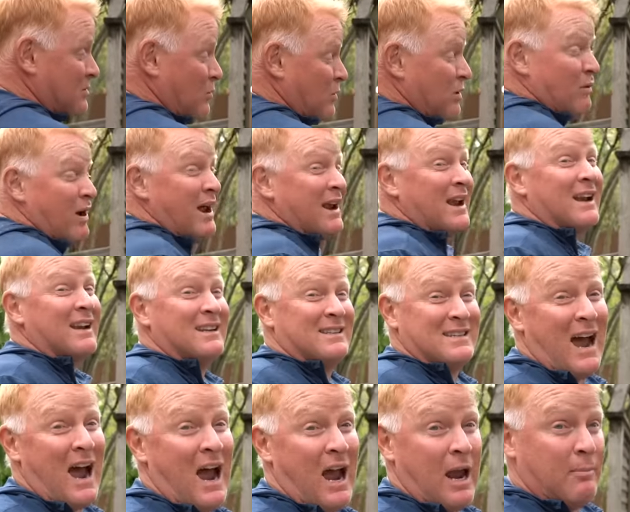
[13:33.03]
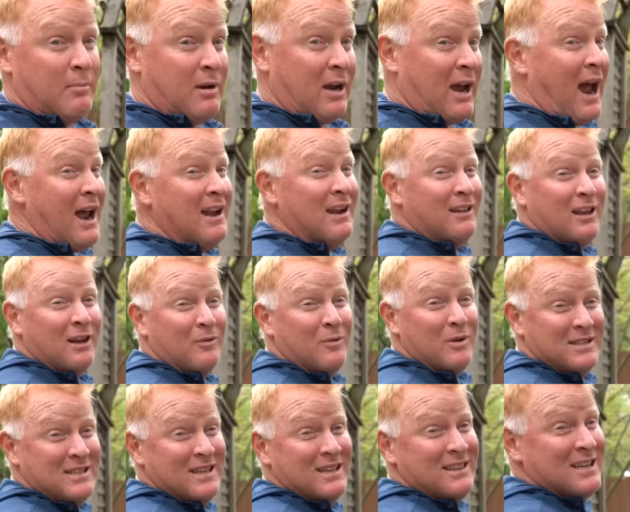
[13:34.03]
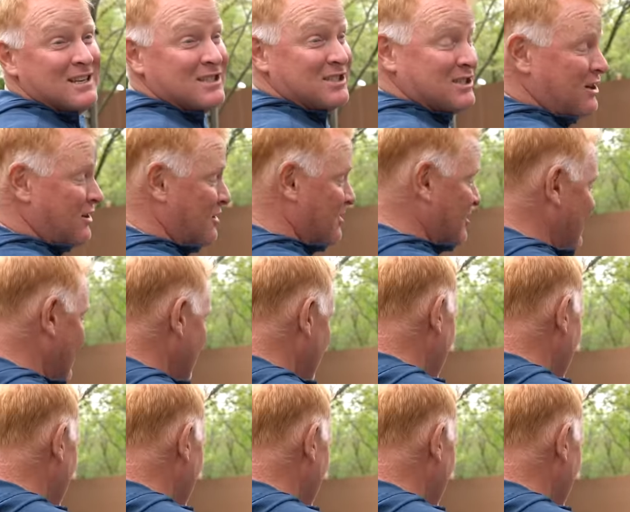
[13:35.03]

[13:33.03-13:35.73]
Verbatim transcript: we ran out of time, kind of like we did this year,